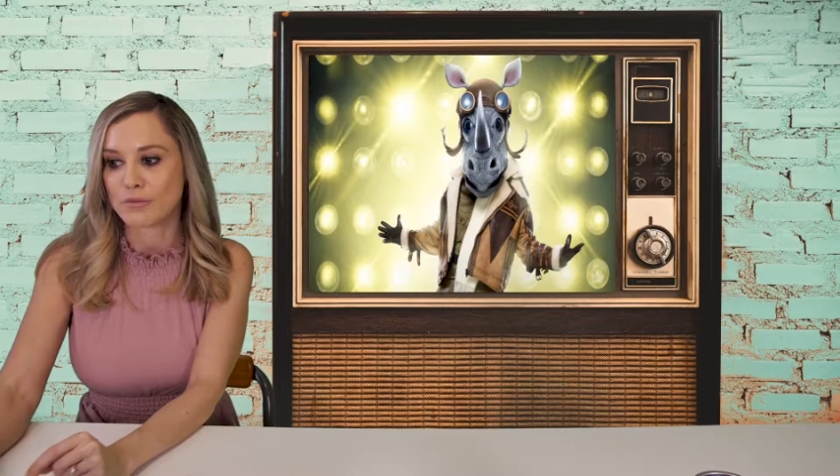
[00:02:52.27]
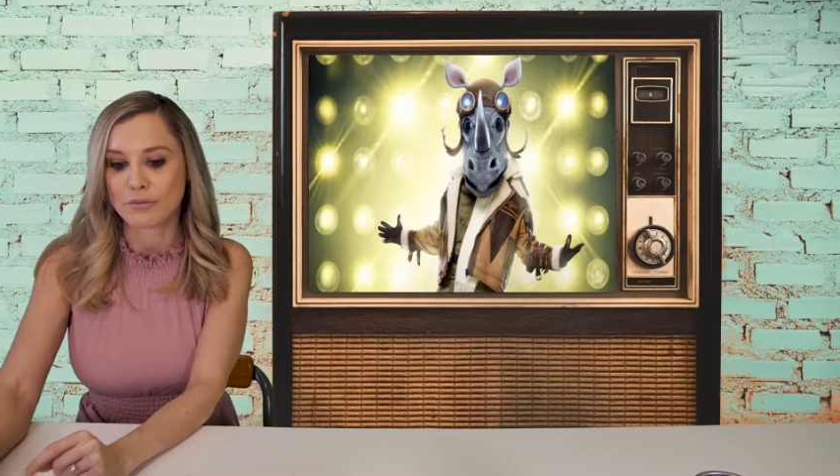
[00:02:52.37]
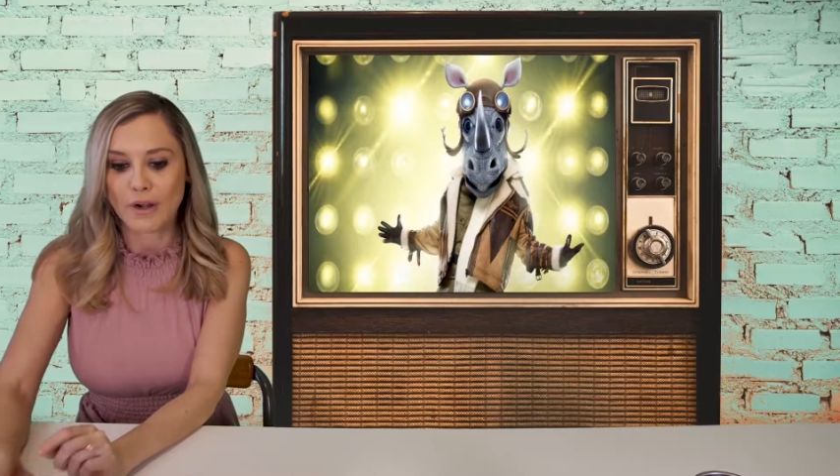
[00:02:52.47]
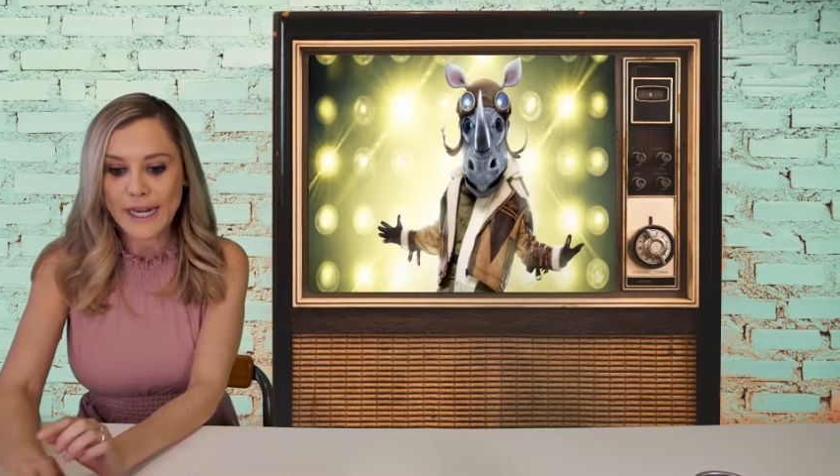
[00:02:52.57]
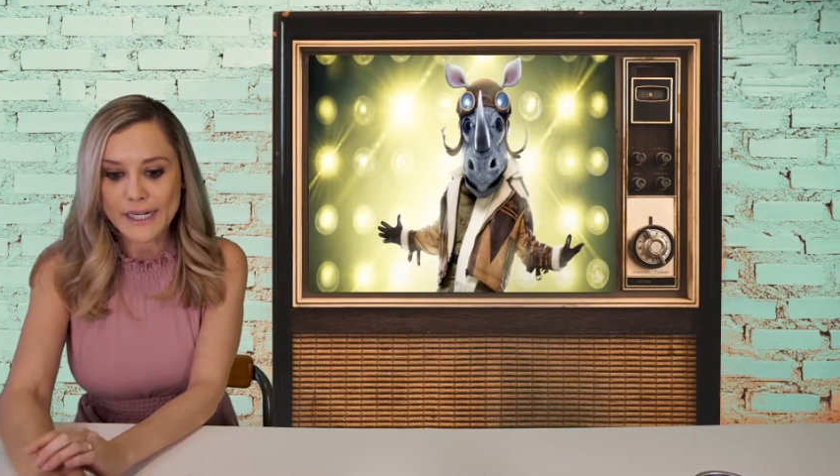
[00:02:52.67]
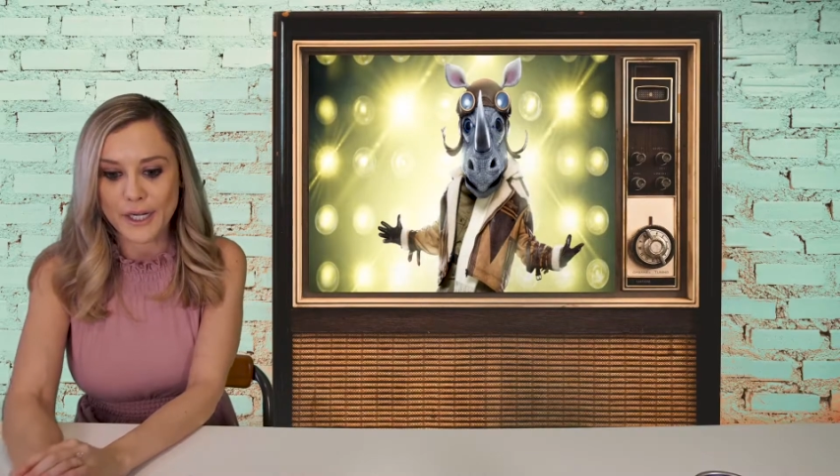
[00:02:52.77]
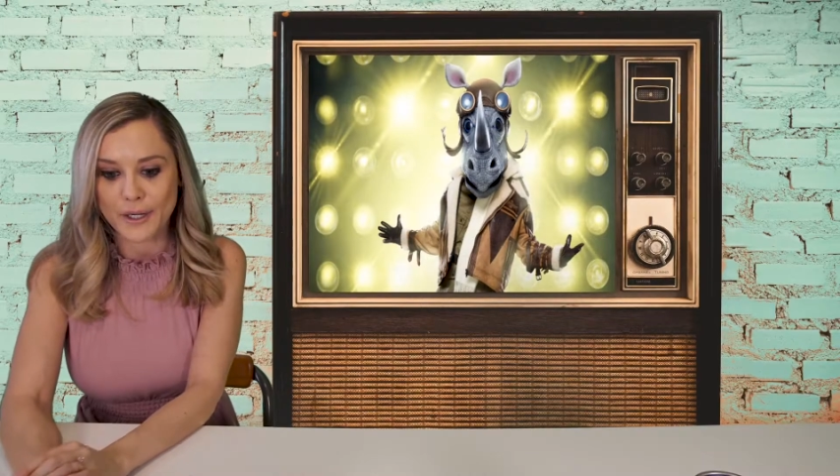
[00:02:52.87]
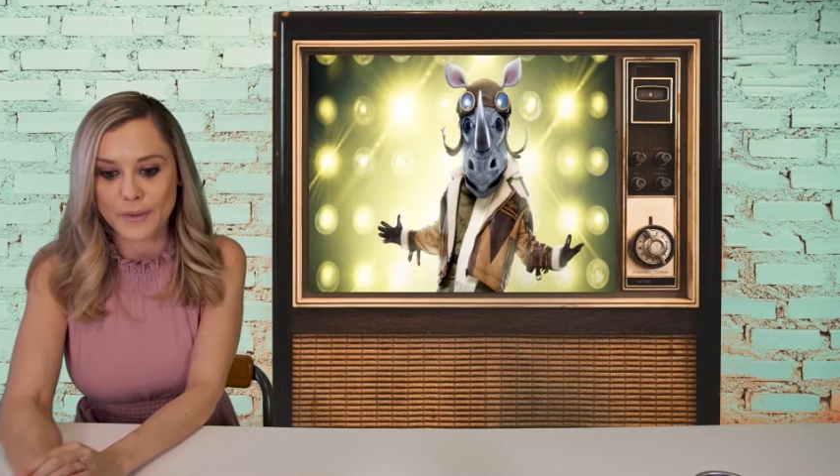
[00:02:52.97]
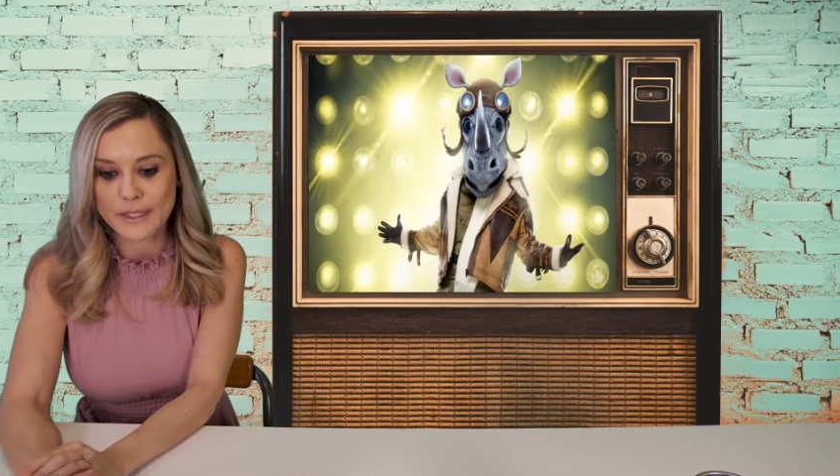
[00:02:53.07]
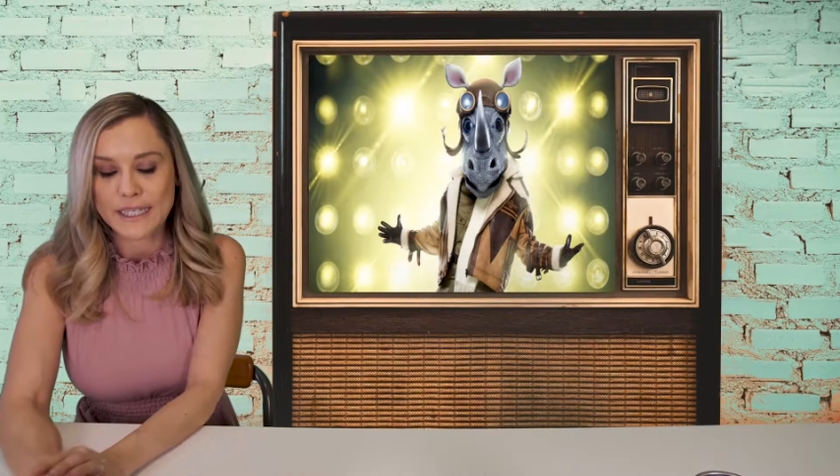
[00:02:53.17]

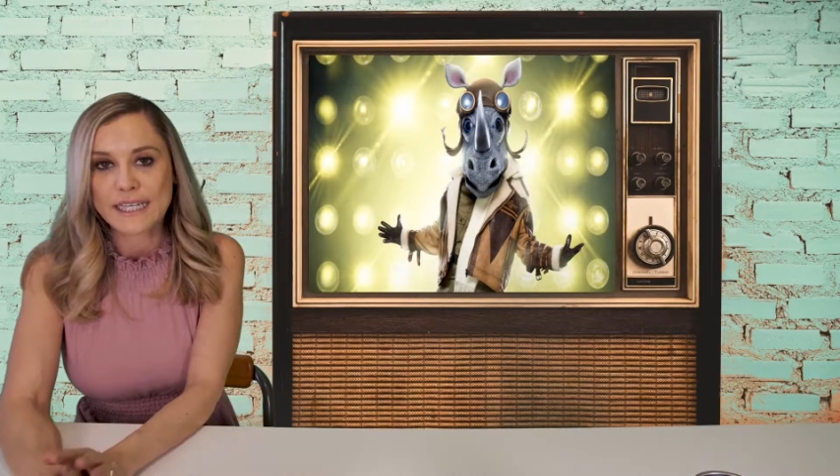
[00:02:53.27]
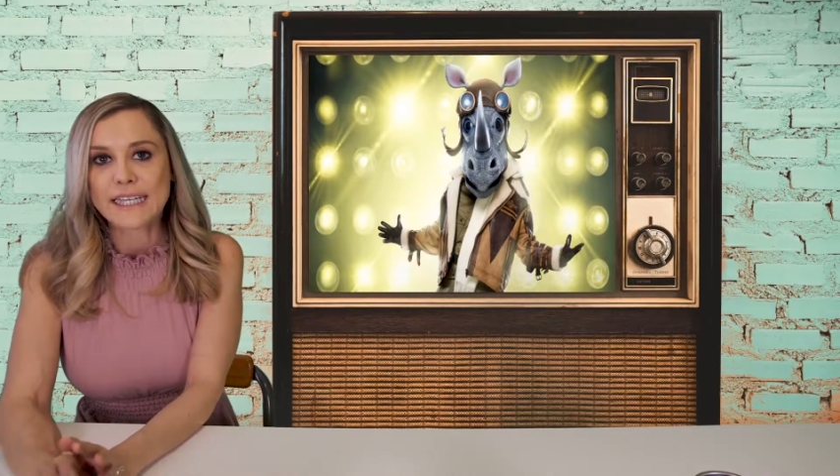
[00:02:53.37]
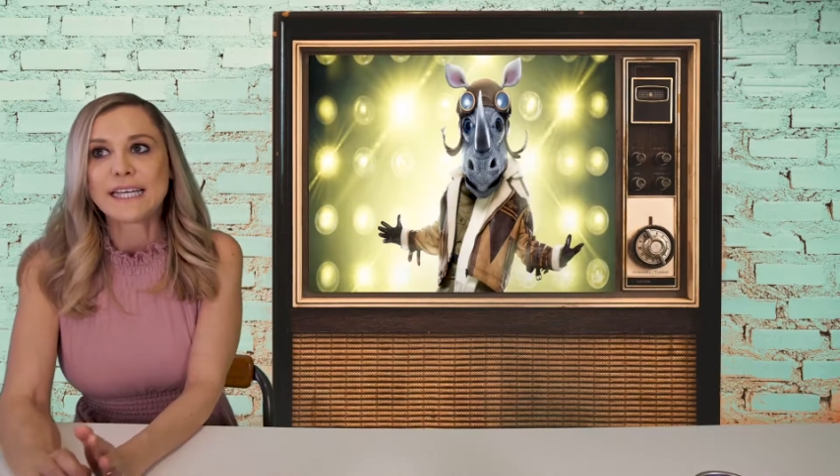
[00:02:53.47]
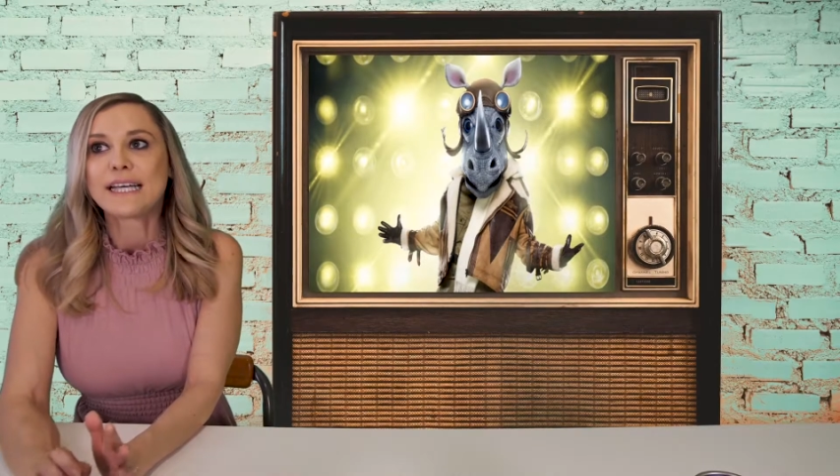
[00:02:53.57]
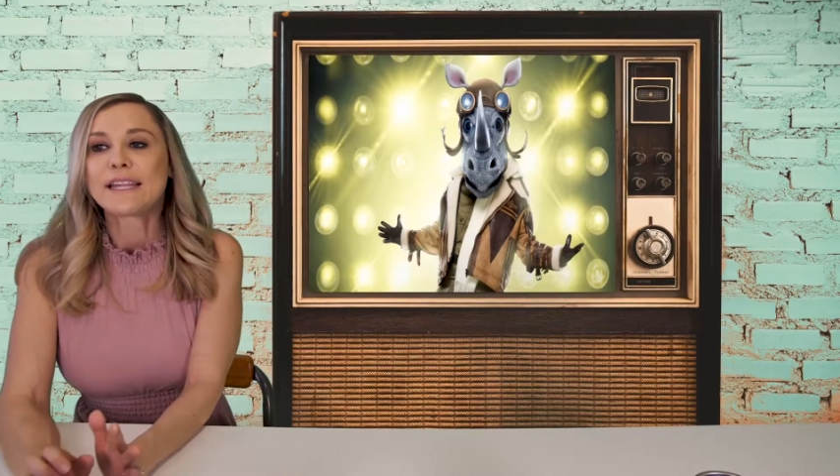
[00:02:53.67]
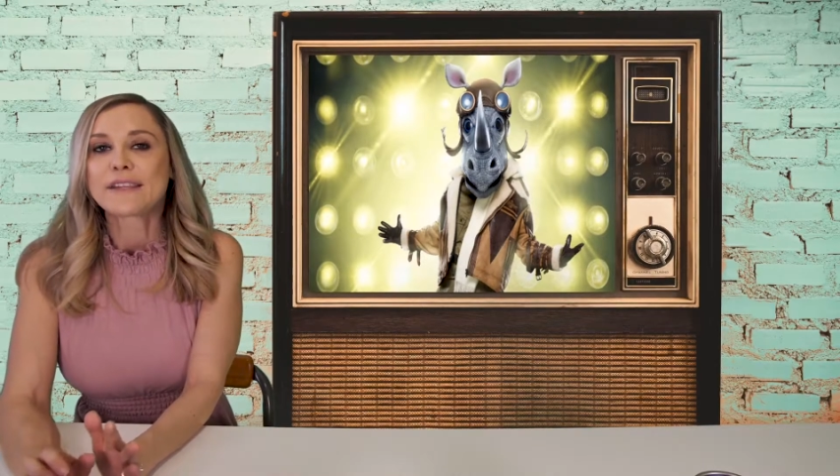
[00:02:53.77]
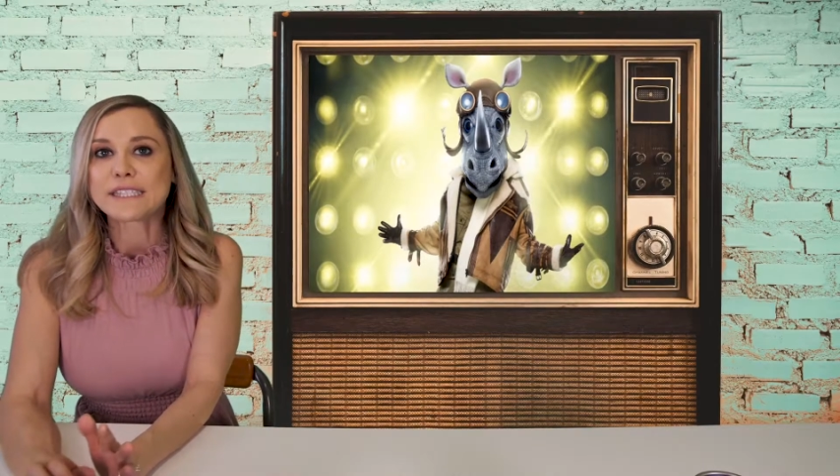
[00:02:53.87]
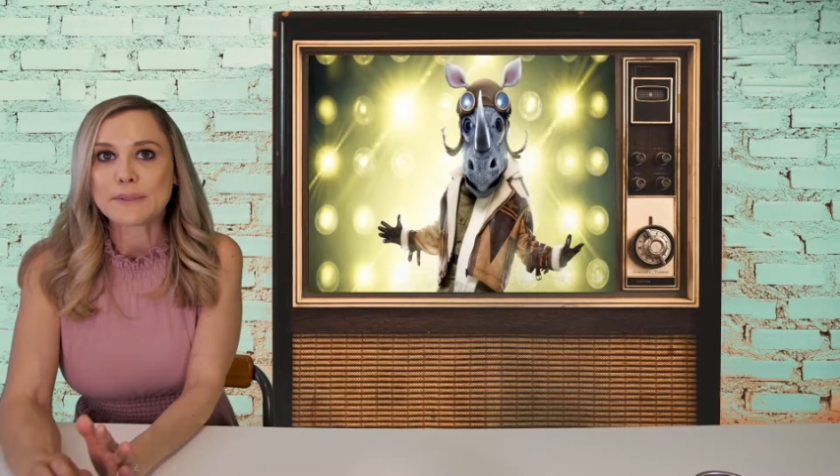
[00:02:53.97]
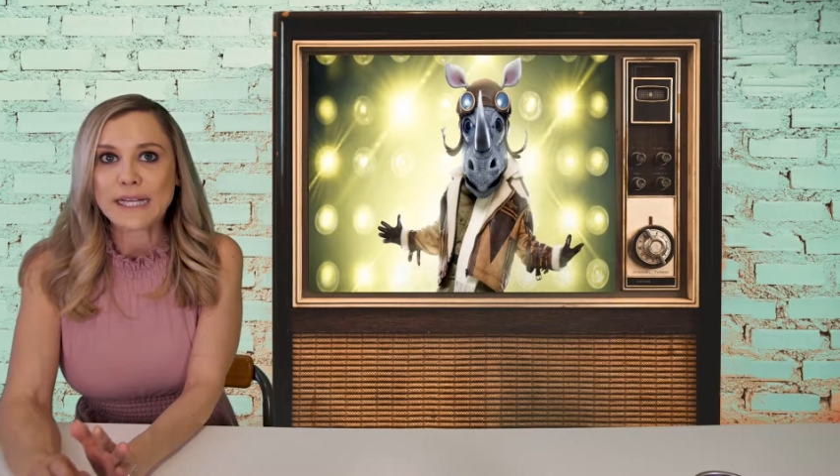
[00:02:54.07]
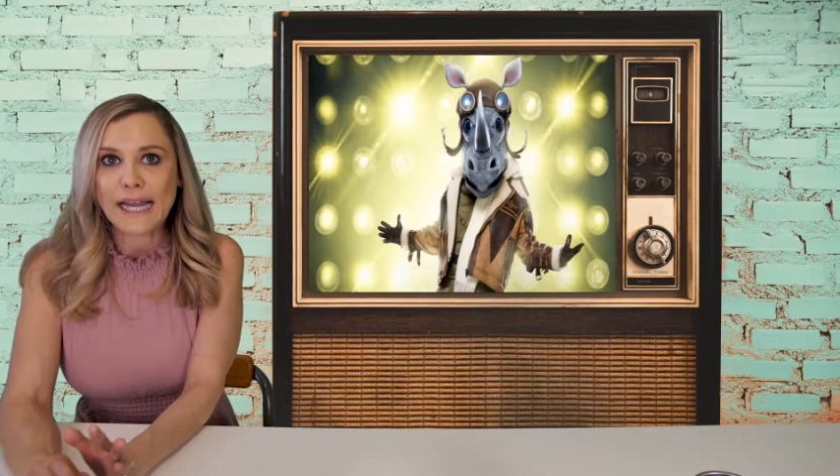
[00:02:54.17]
rhino.
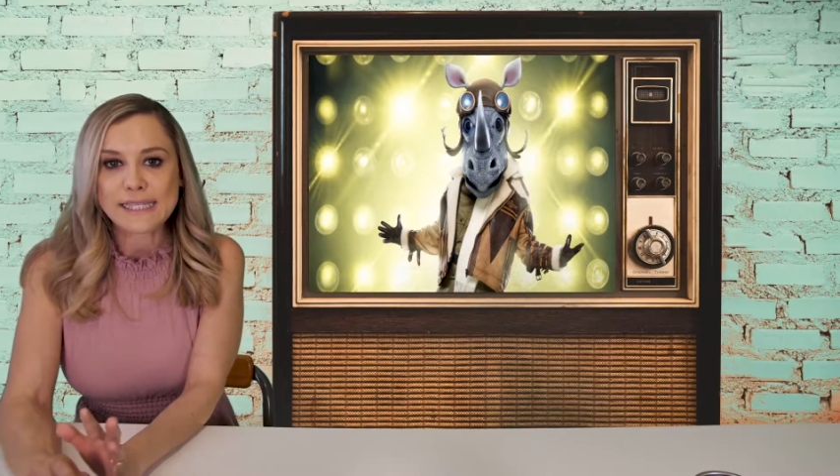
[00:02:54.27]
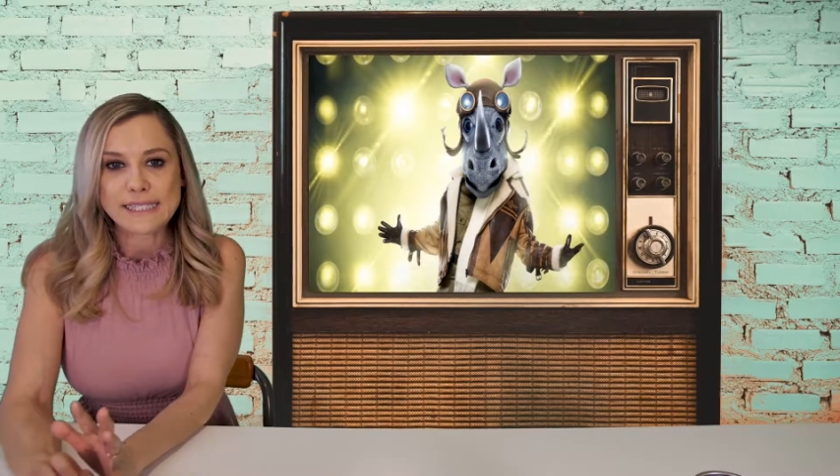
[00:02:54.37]
This one kind